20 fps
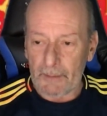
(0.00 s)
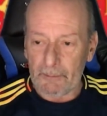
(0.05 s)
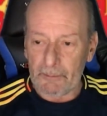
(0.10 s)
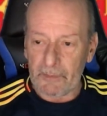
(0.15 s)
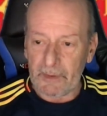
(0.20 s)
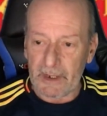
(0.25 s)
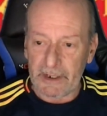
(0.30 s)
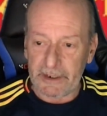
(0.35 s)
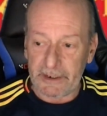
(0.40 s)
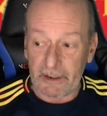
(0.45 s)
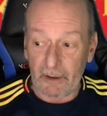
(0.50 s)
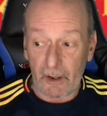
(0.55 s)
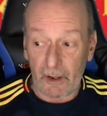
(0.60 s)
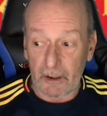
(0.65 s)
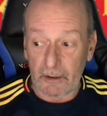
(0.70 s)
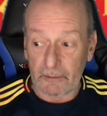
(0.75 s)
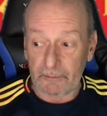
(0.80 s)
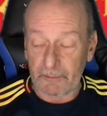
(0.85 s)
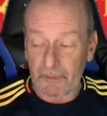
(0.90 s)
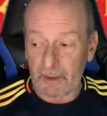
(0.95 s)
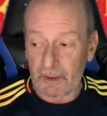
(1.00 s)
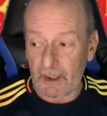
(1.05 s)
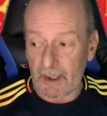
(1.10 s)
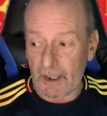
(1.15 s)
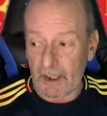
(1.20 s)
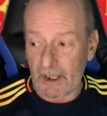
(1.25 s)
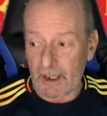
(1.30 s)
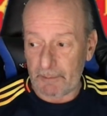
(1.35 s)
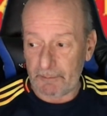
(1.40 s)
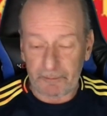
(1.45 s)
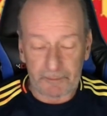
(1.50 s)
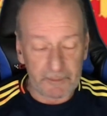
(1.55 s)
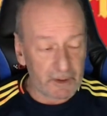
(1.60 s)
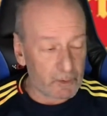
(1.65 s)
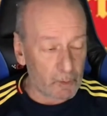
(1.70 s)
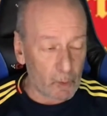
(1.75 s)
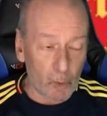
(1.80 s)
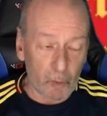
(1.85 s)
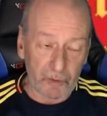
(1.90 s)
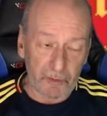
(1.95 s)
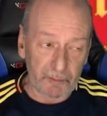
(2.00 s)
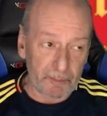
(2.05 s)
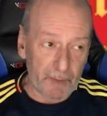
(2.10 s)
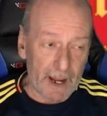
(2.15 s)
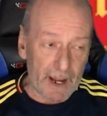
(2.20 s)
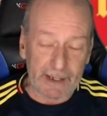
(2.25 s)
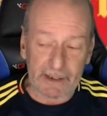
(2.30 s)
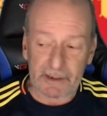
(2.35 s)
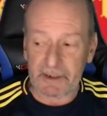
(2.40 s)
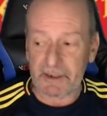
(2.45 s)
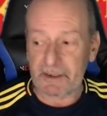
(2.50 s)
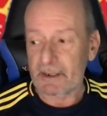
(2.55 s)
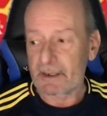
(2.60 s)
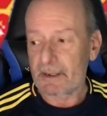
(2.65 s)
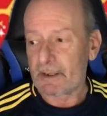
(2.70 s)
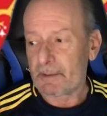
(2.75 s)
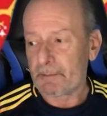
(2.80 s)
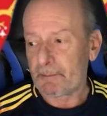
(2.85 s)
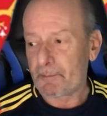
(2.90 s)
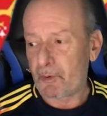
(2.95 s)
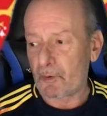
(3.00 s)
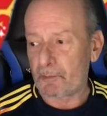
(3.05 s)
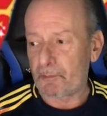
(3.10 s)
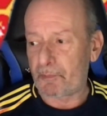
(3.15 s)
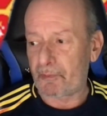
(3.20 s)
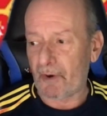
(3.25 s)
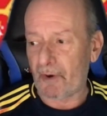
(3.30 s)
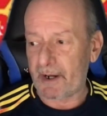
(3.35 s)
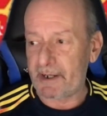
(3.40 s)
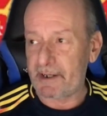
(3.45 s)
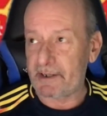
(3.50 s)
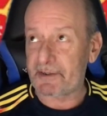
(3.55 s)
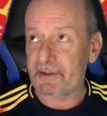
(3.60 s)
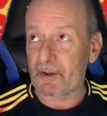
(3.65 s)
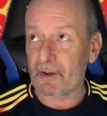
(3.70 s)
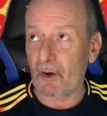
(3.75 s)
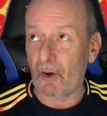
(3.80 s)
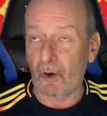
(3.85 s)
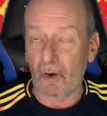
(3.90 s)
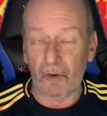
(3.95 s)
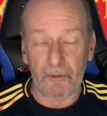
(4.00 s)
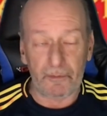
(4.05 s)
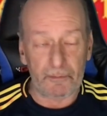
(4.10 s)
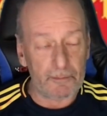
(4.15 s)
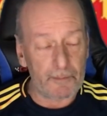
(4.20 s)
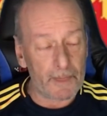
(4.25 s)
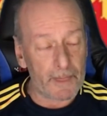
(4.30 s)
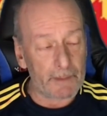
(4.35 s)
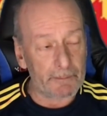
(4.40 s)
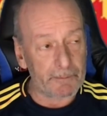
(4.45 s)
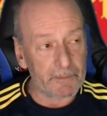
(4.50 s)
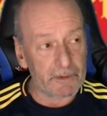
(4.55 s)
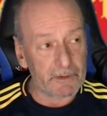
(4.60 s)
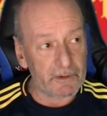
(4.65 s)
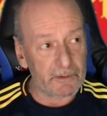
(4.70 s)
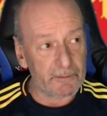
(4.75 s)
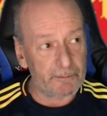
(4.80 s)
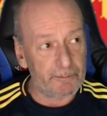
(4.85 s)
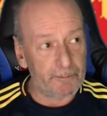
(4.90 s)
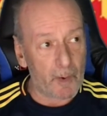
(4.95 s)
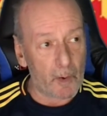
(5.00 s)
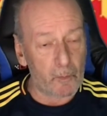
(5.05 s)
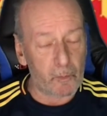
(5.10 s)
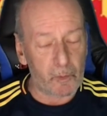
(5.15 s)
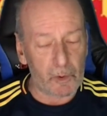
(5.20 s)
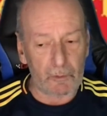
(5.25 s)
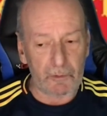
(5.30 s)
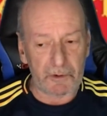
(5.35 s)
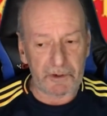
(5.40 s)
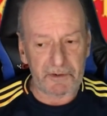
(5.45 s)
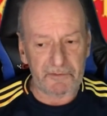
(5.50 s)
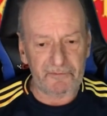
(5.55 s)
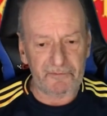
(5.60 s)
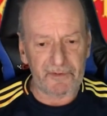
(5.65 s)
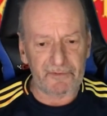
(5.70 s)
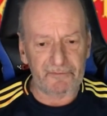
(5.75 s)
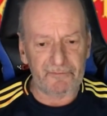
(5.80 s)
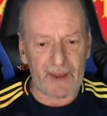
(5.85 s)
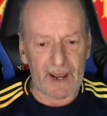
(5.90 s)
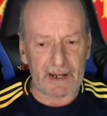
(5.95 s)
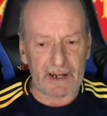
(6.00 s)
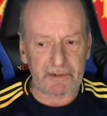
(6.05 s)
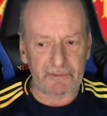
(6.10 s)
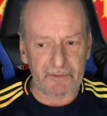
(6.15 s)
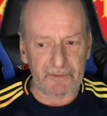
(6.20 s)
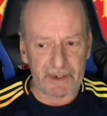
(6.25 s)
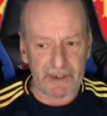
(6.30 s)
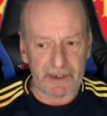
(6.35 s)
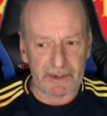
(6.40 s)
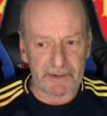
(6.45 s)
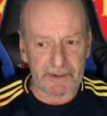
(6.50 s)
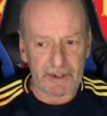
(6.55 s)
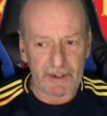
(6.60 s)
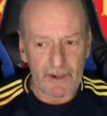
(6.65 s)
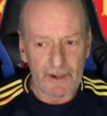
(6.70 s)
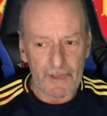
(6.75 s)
There you are. Gordon Banks put praise on Bob Wilson for the fact of his